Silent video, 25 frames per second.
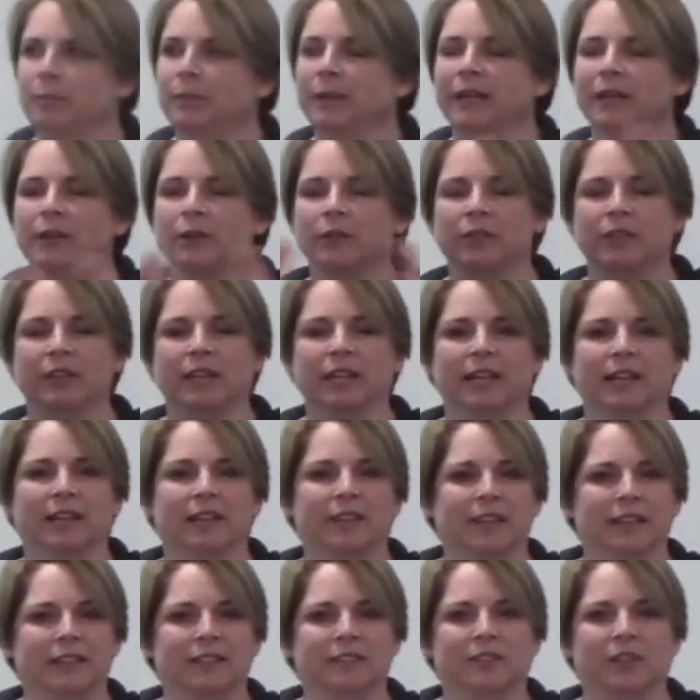bigger thing
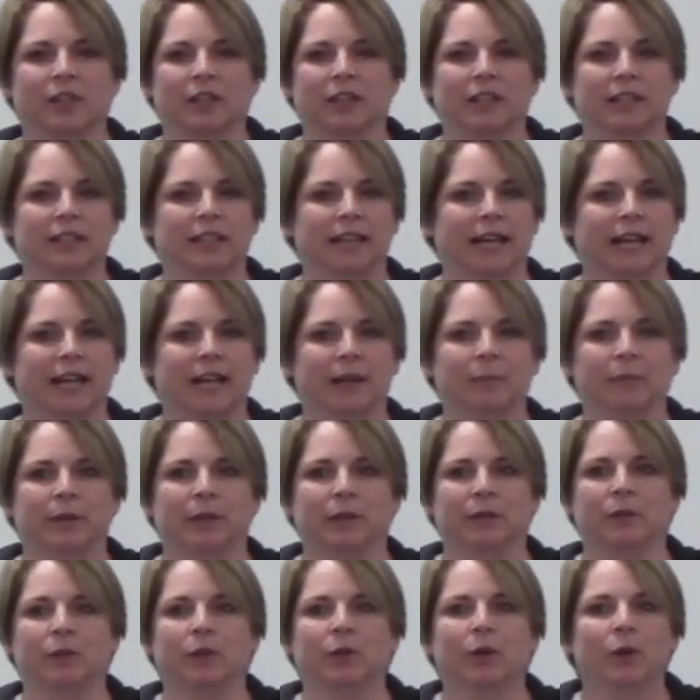that started to
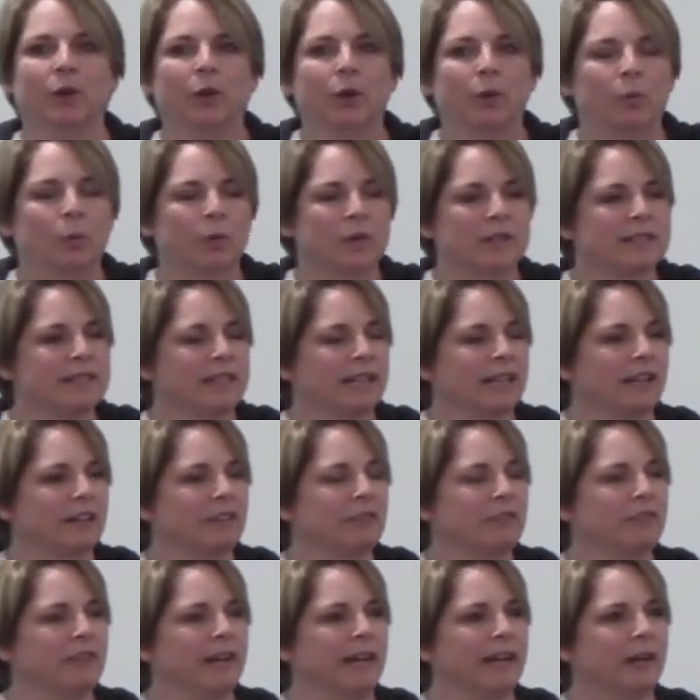happen was that I
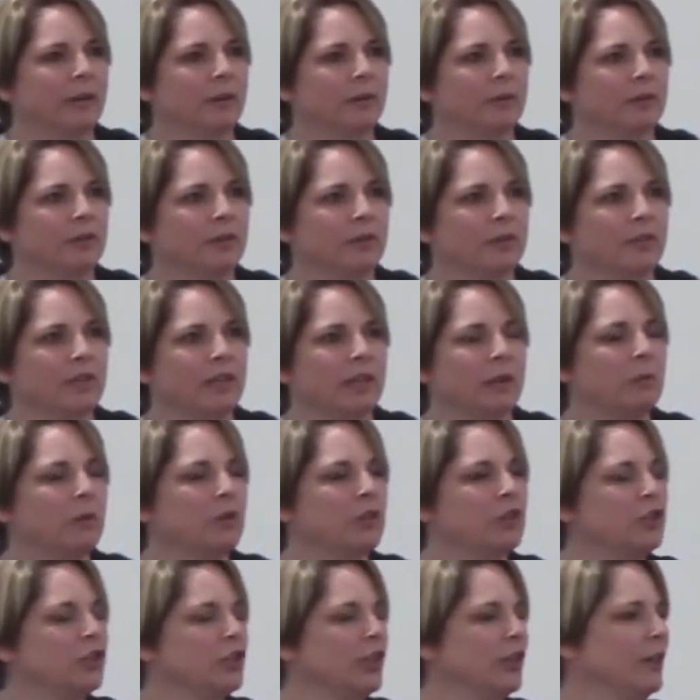found they were
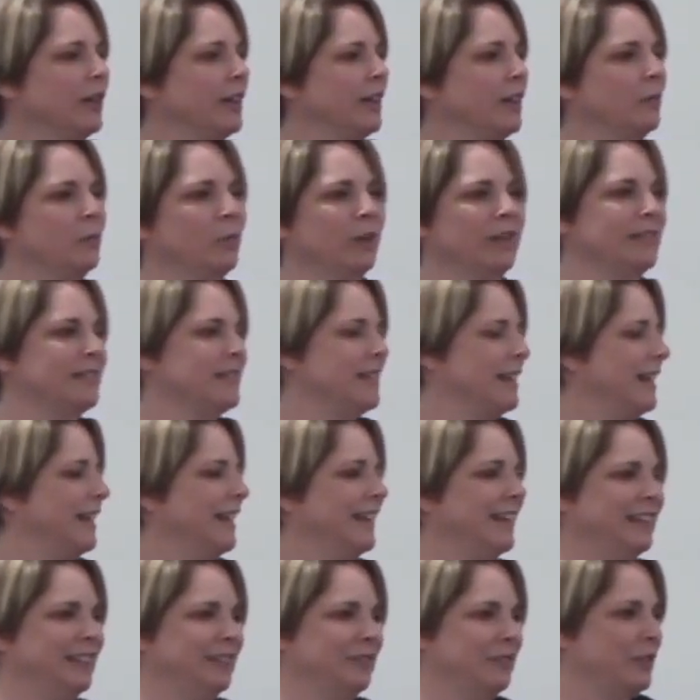sharing in ways that I
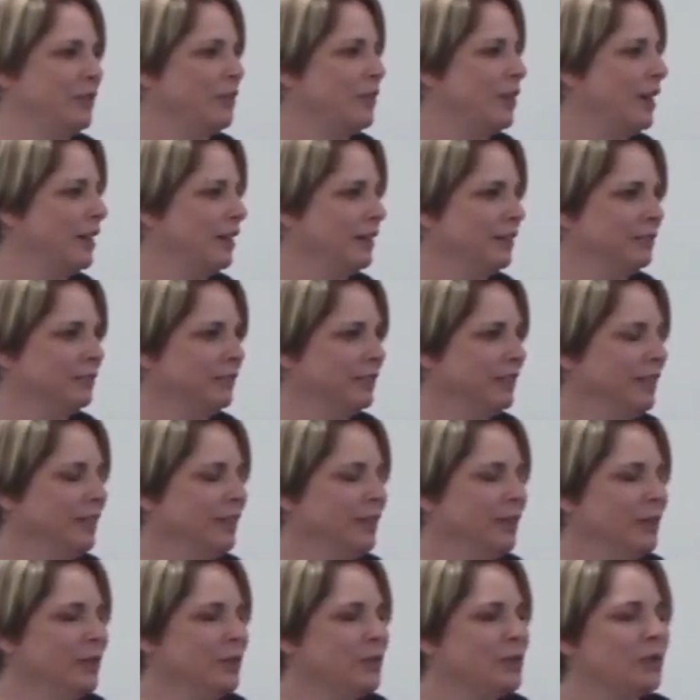hadn't thought of.
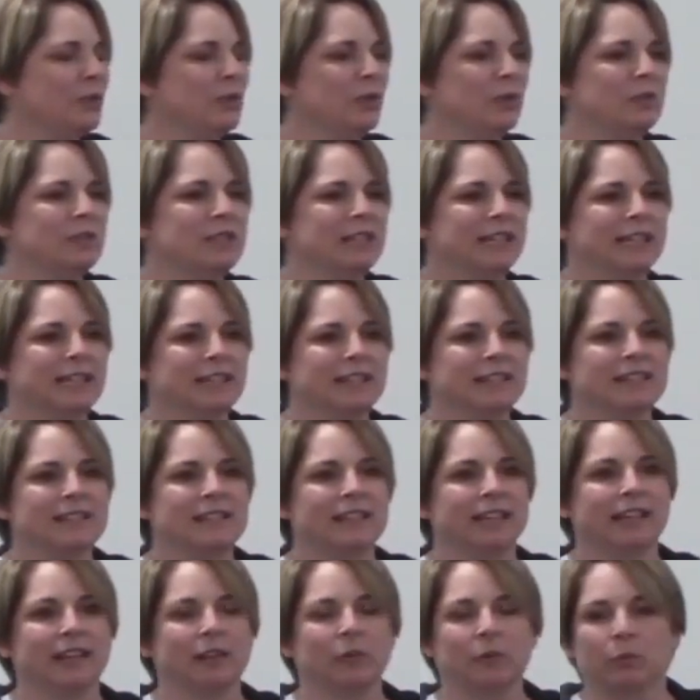So those kids
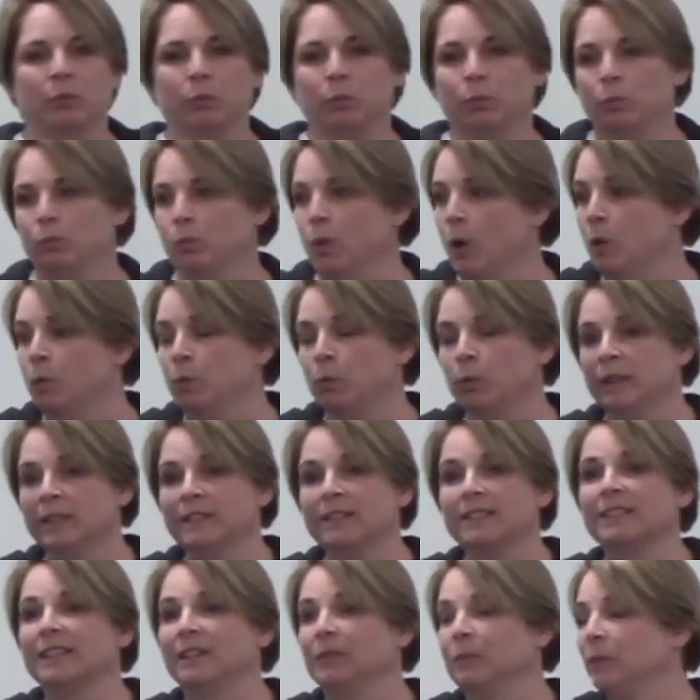that won't
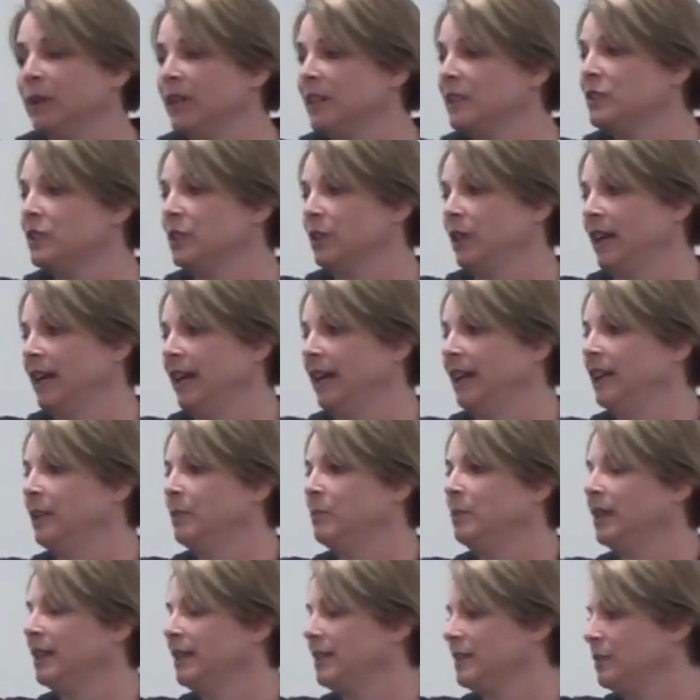risk and raise their
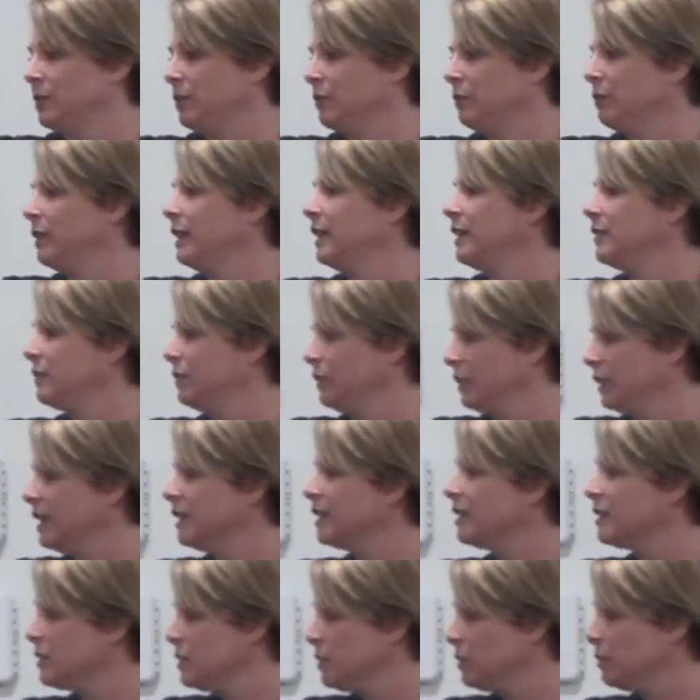hand because they're afraid of
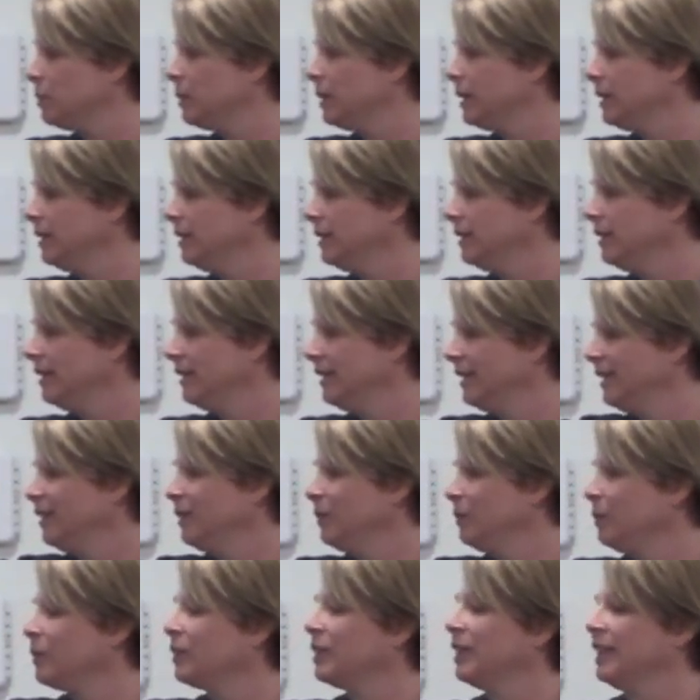looking stupid,
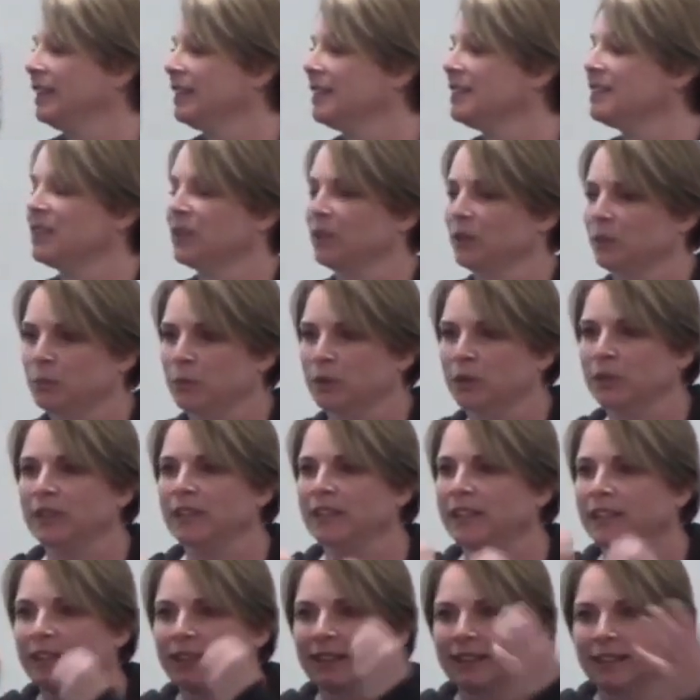with kids that are
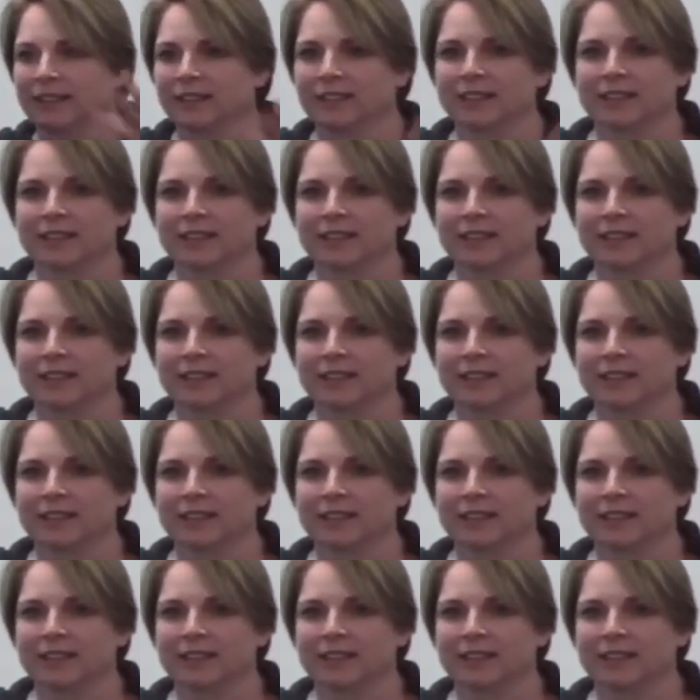really